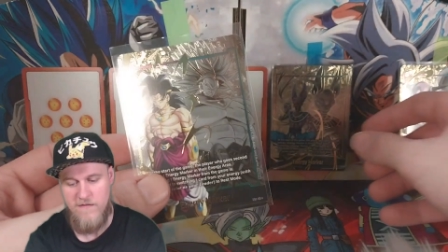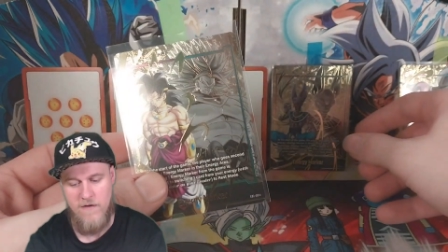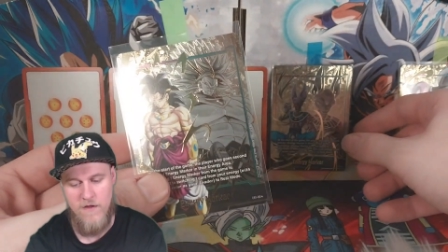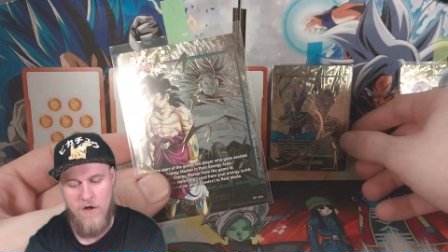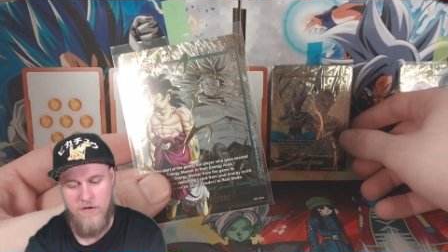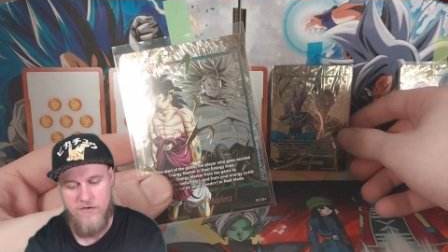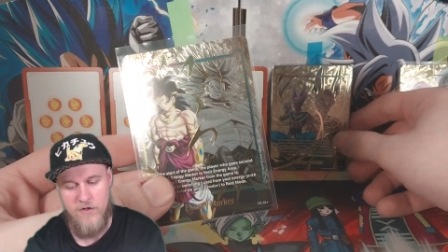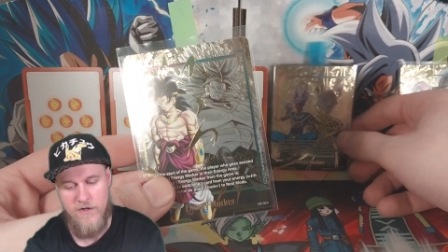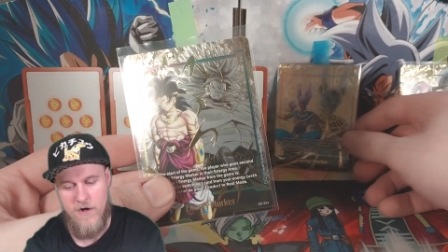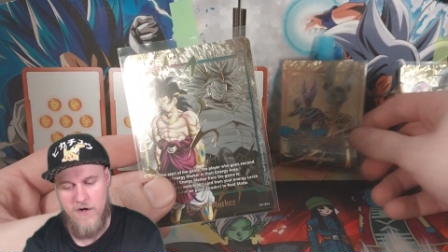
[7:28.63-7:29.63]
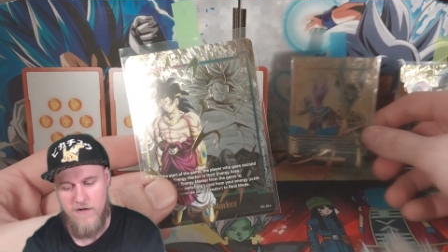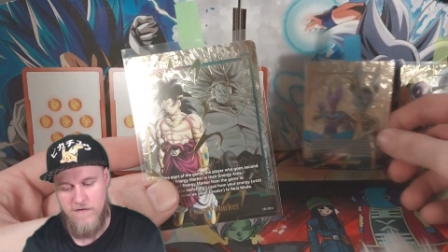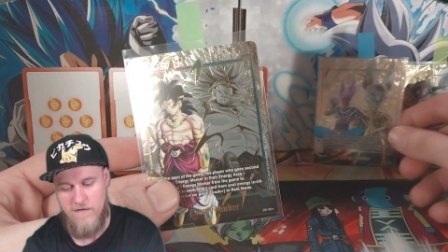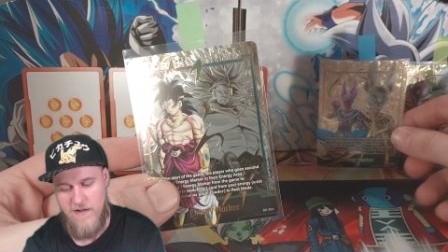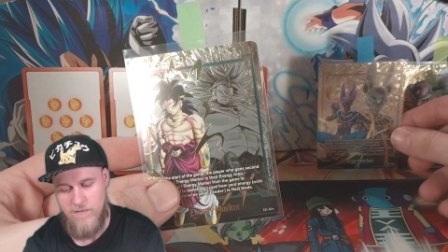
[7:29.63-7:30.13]
on the alternate
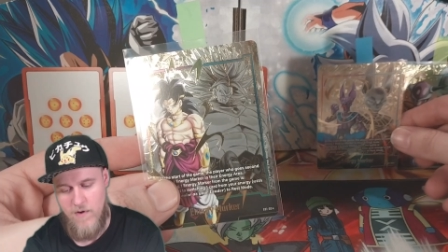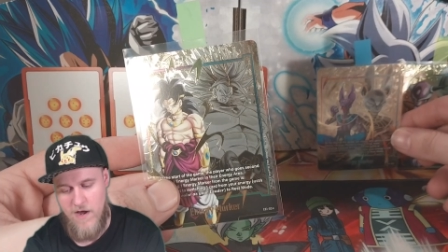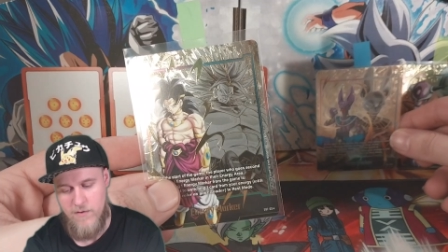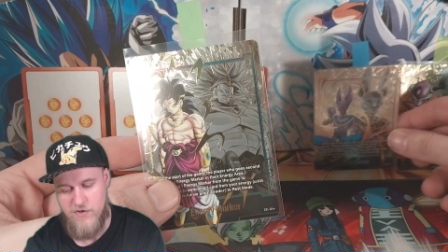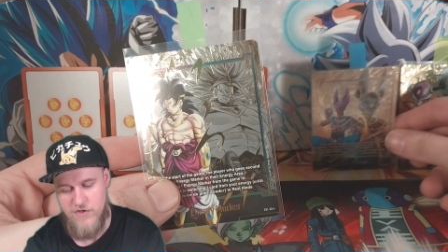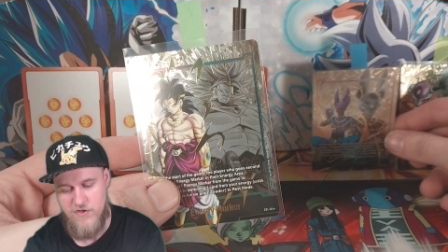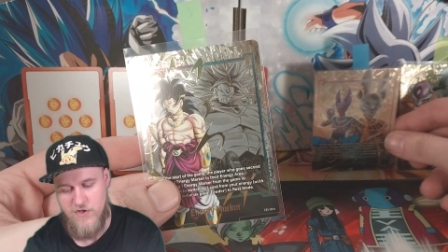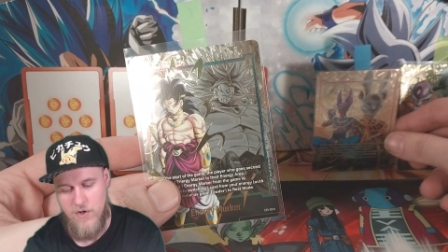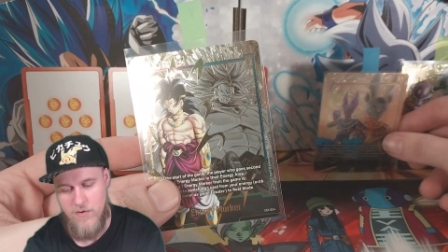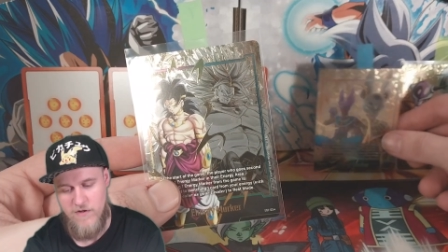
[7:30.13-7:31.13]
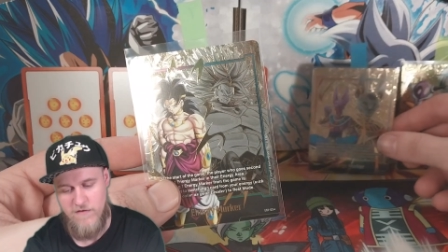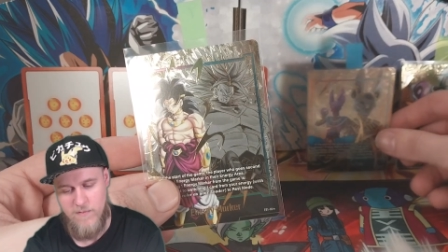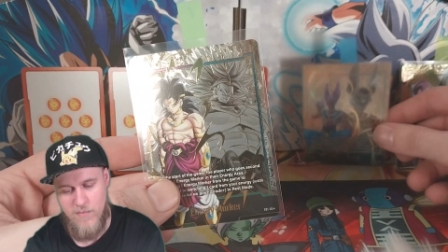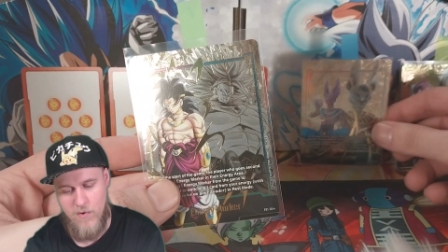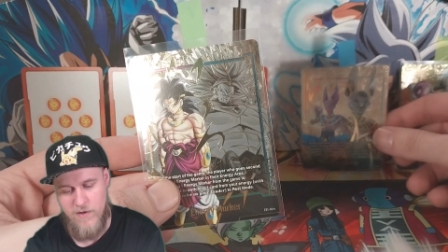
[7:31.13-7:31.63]
arts. And that's why I was just so
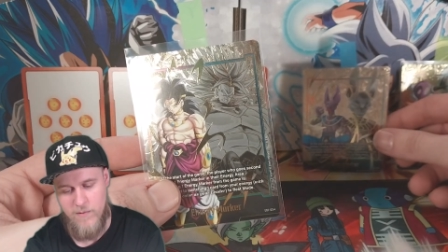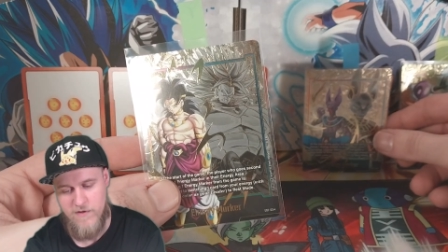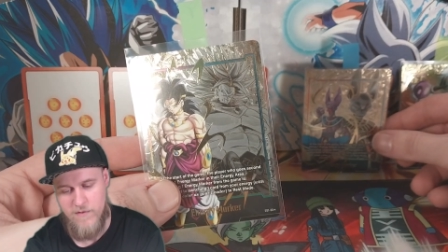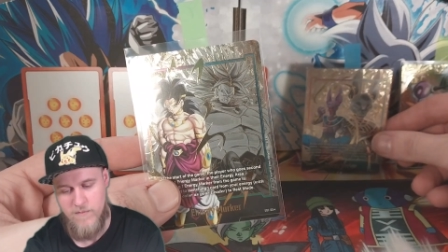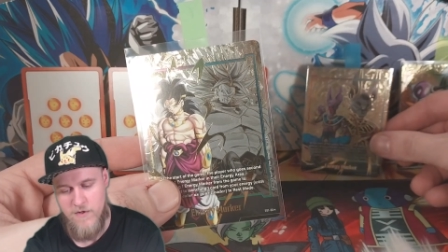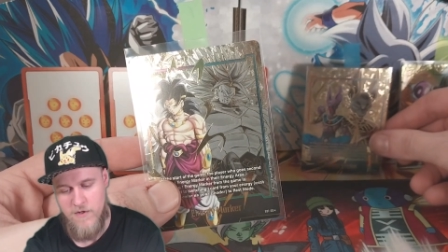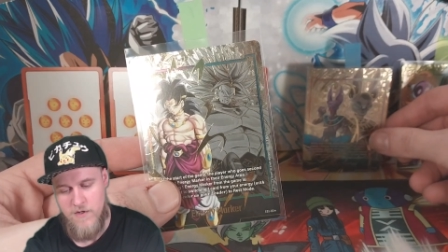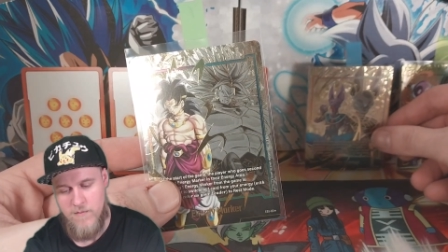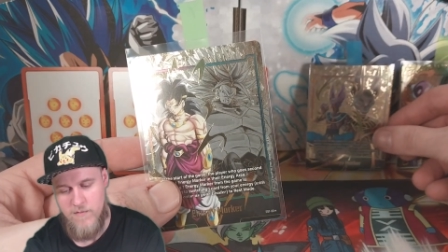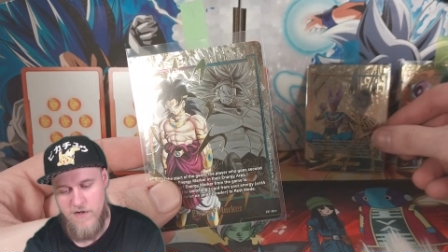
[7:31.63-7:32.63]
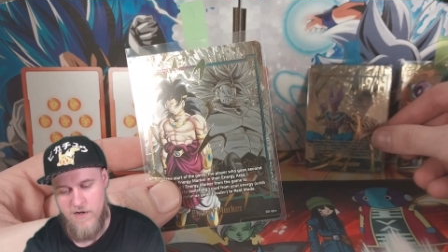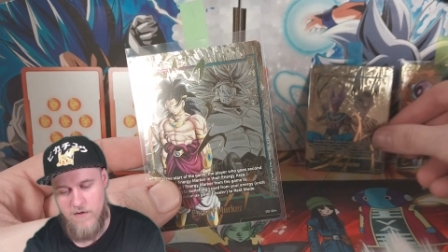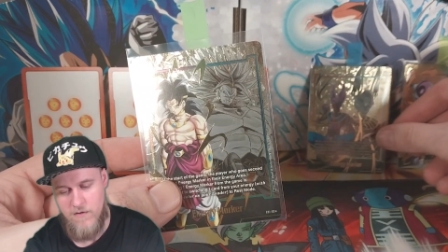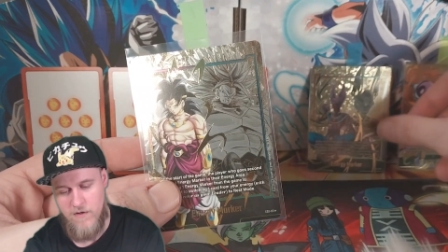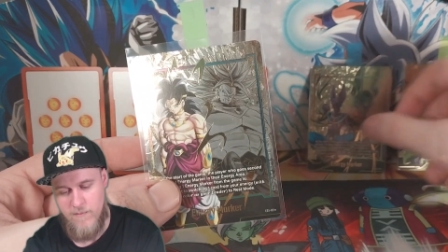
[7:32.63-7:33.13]
disappointed with them. But
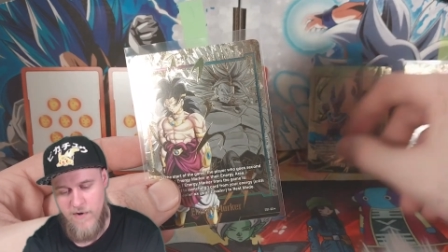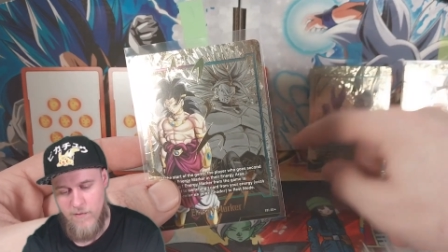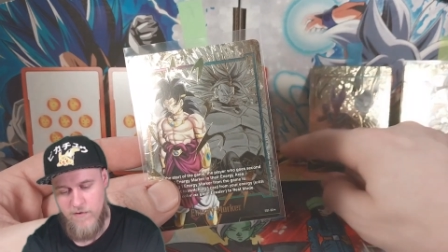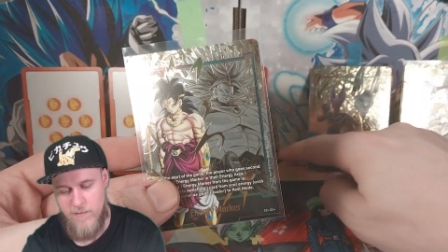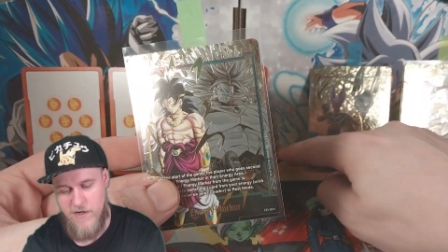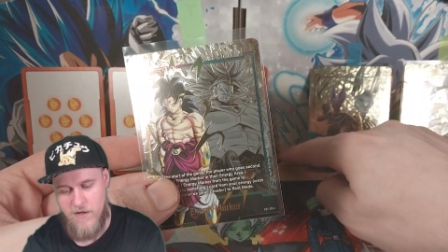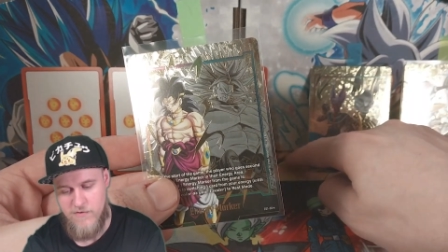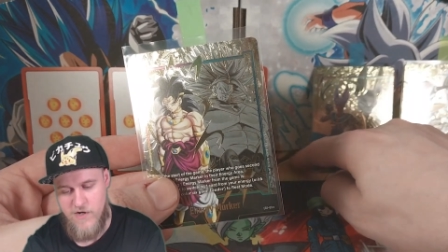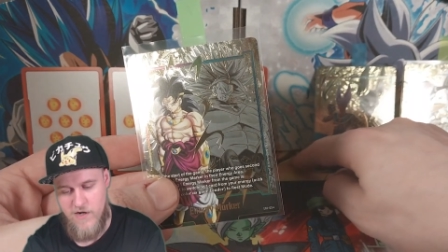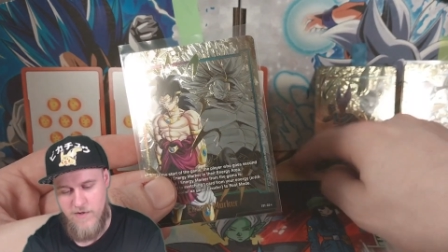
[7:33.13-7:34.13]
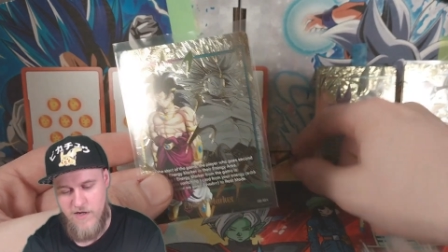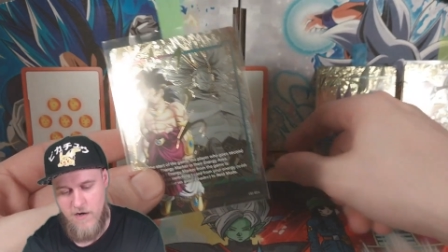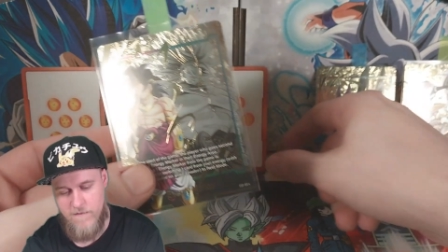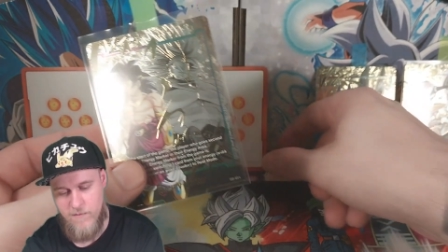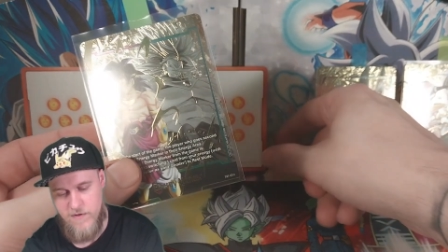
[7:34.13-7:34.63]
hold on, bear with me here. I'm trying to be
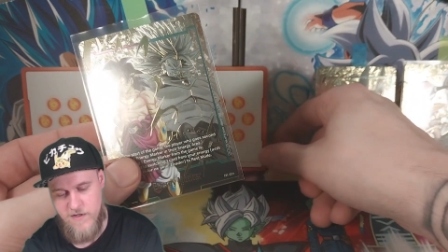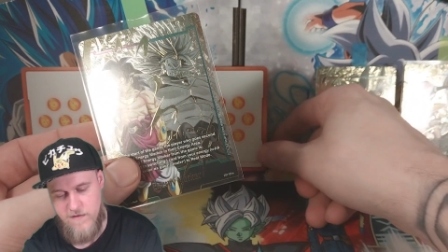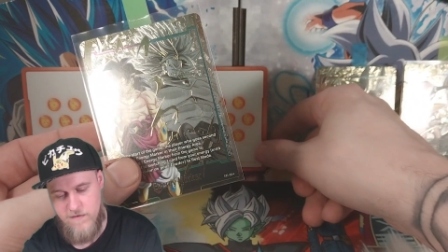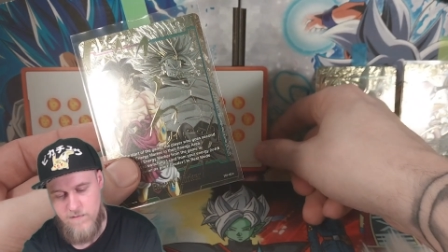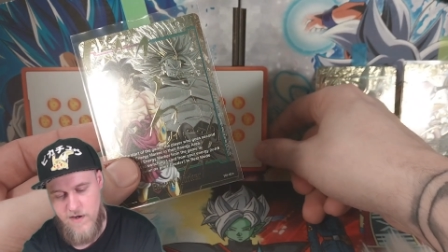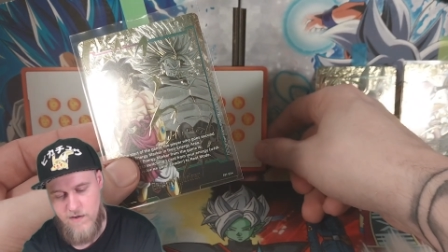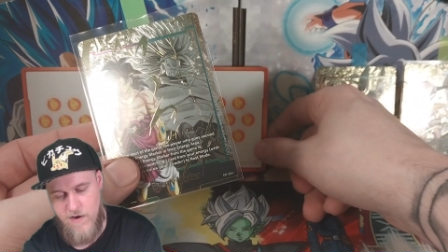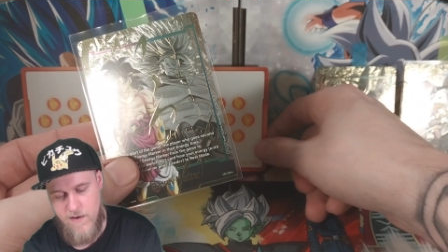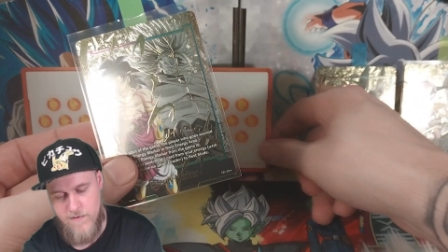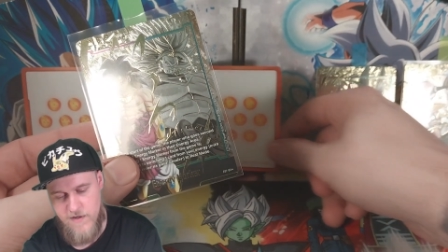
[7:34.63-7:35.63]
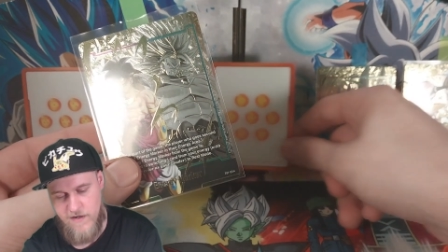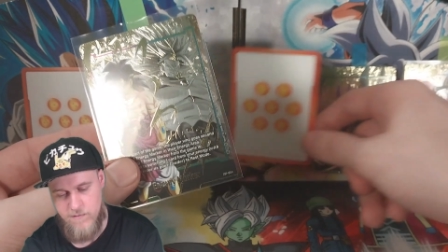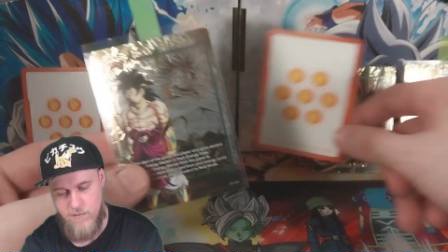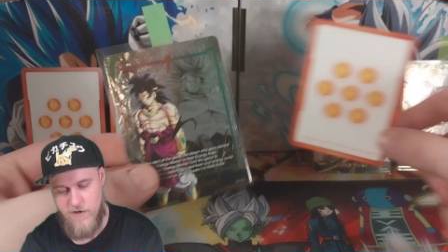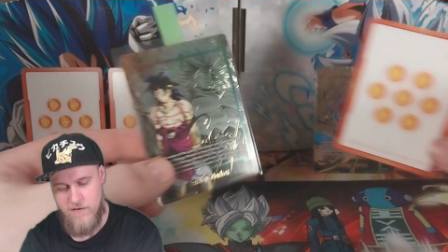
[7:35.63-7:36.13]
careful with these while I grab the
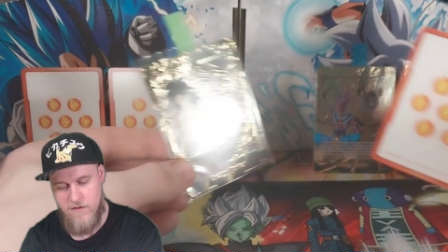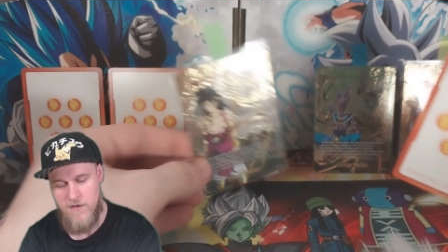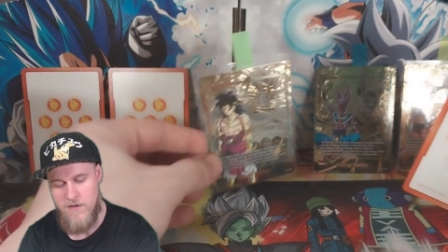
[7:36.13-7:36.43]
next one.